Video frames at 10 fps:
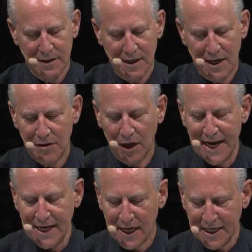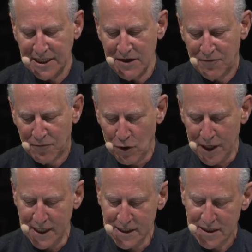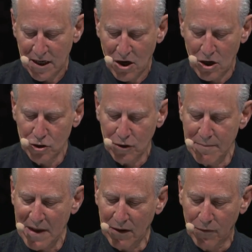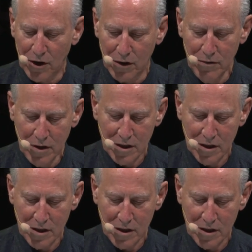In the late 1940s, André Malraux,